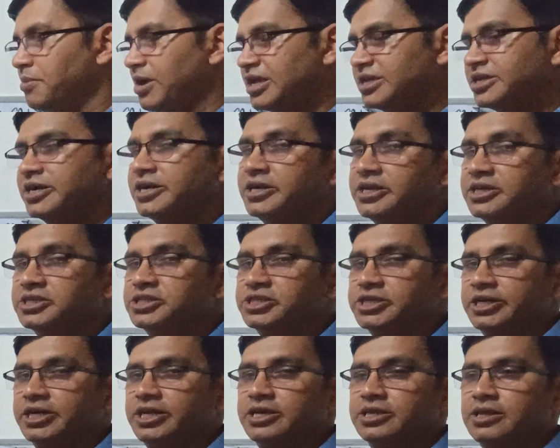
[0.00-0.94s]
agent is
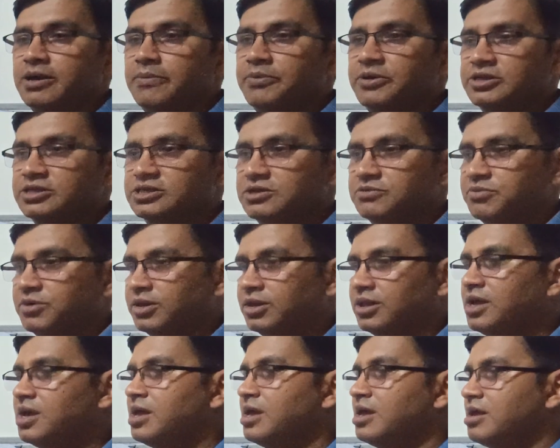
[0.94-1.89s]
cheating the
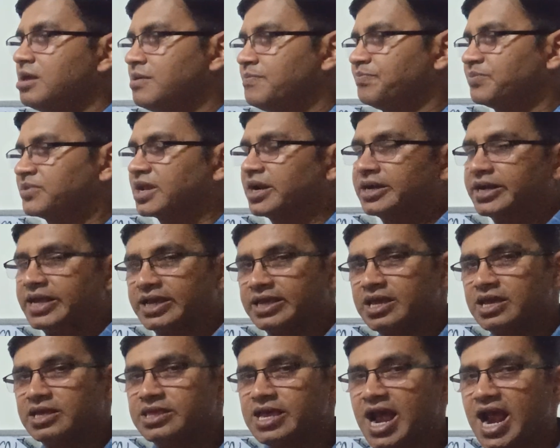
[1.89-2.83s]
principal,
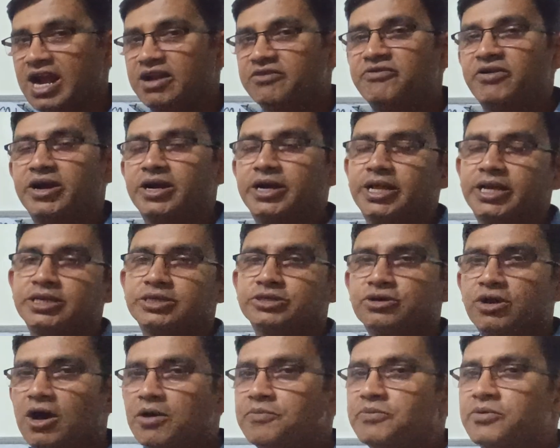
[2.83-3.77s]
taking the advantage
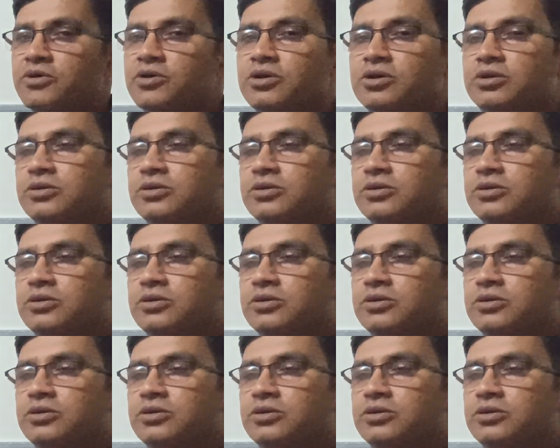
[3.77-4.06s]
of